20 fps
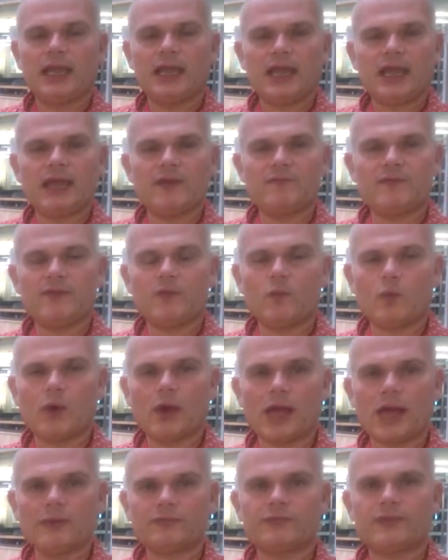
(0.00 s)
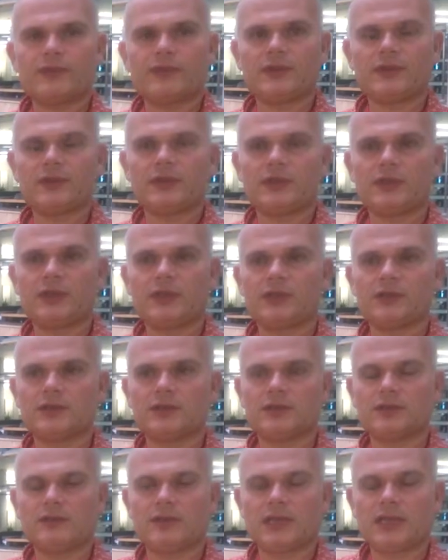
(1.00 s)
if in what everything that you can
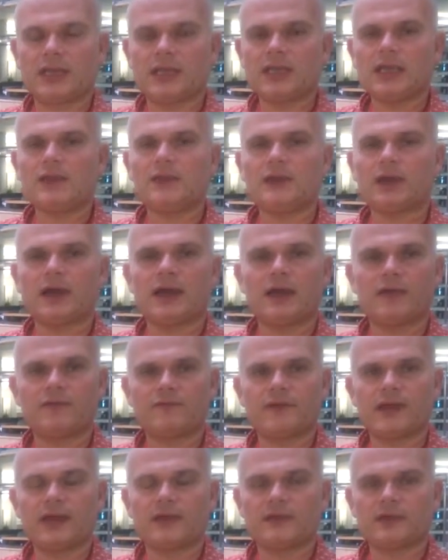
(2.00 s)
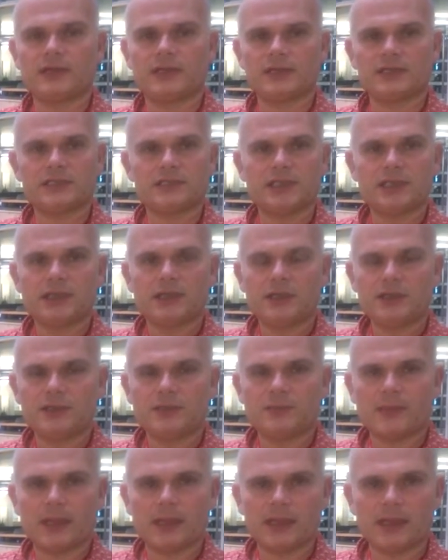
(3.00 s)
do, the key that I found is you
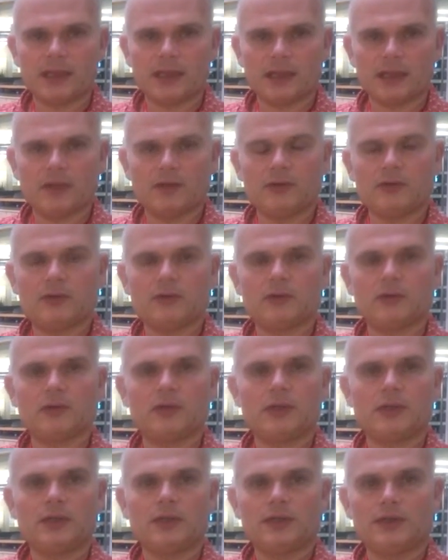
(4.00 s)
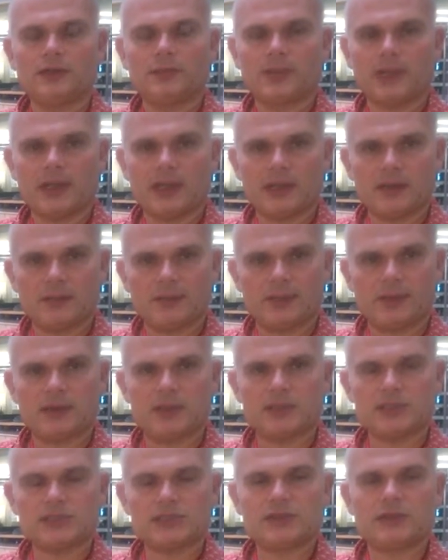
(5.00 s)
make it local, you make it
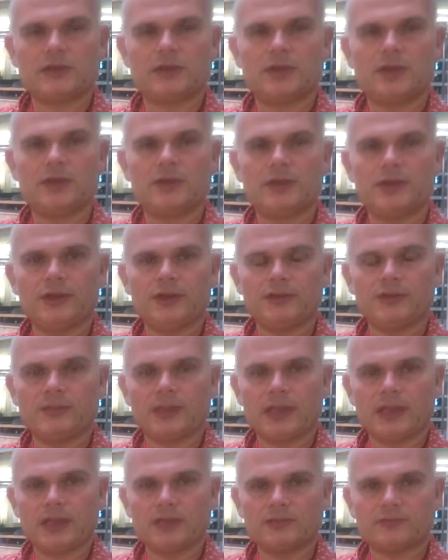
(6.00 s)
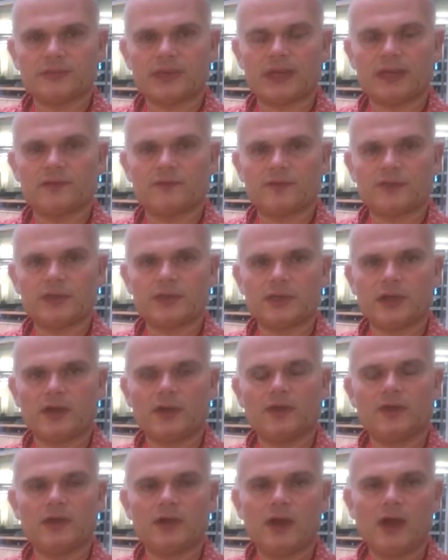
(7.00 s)
personal, and that you make it relevant, and
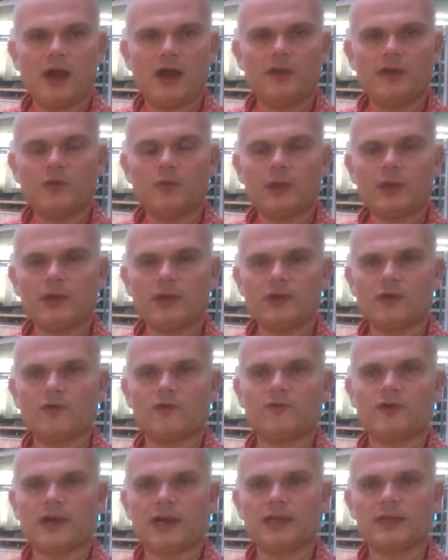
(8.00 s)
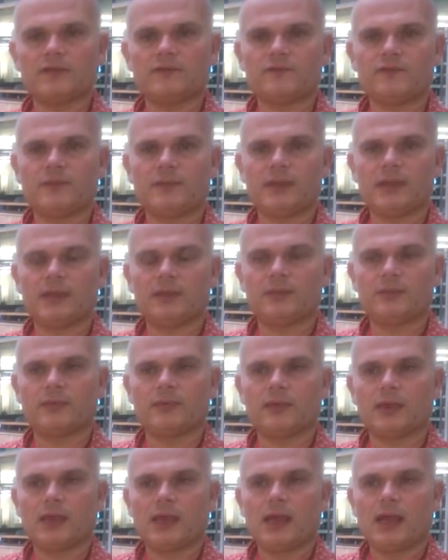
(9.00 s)
that and that when you're fighting for
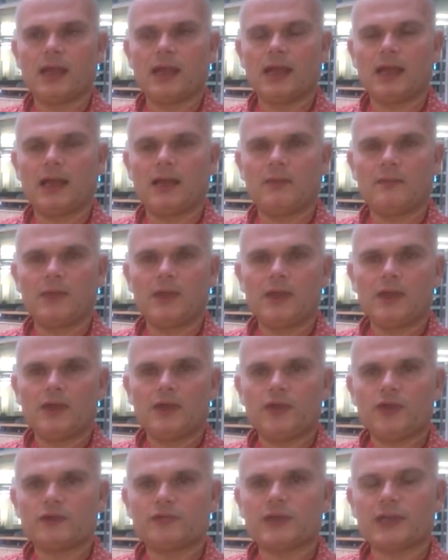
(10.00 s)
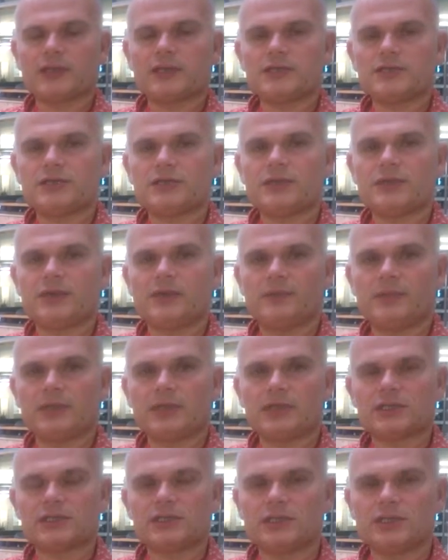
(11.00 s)
people, um, you're actually doing it
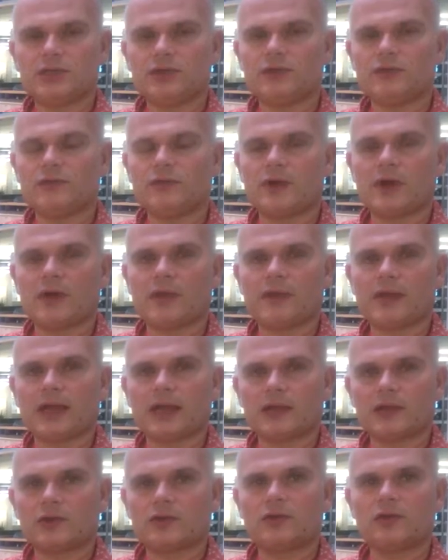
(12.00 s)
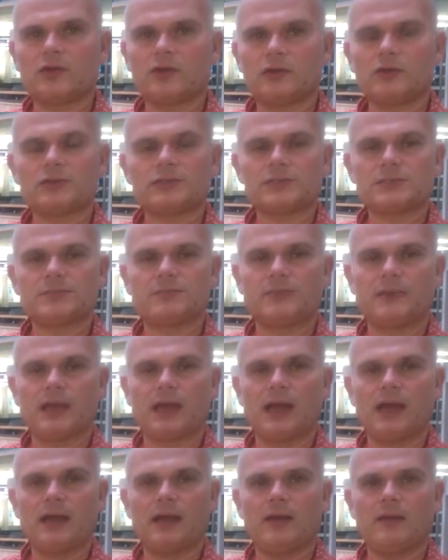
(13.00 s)
because that you've got that cause
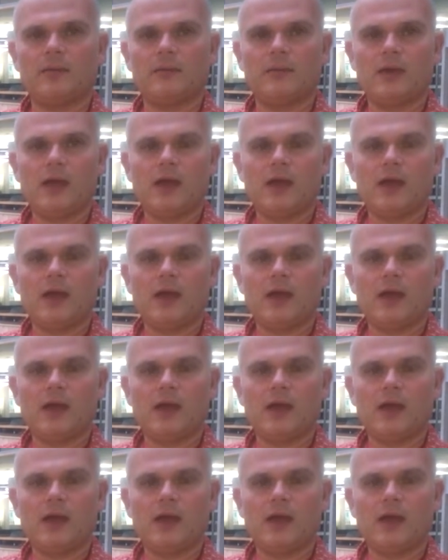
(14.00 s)
um,